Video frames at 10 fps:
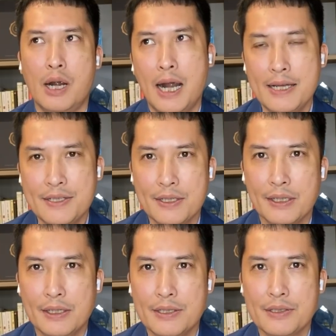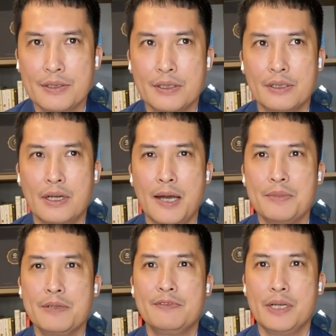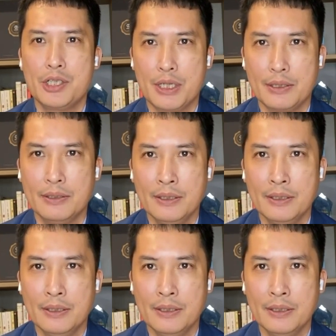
us is observation.